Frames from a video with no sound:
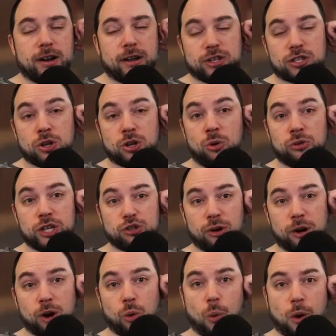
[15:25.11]
Now, this can only
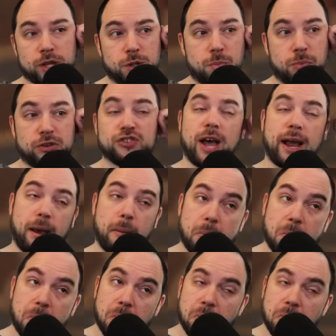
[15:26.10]
trigger once per second.